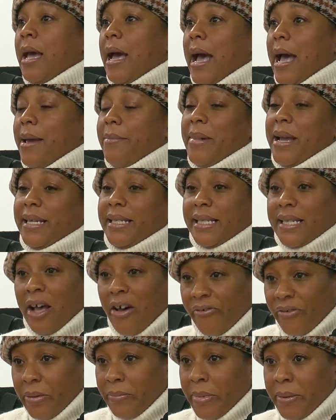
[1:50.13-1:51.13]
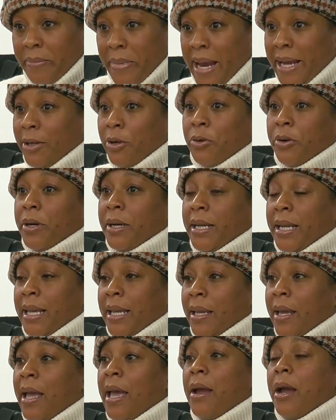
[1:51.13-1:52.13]
I myself am a
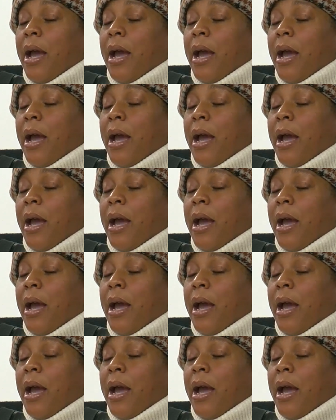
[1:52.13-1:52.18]
minority.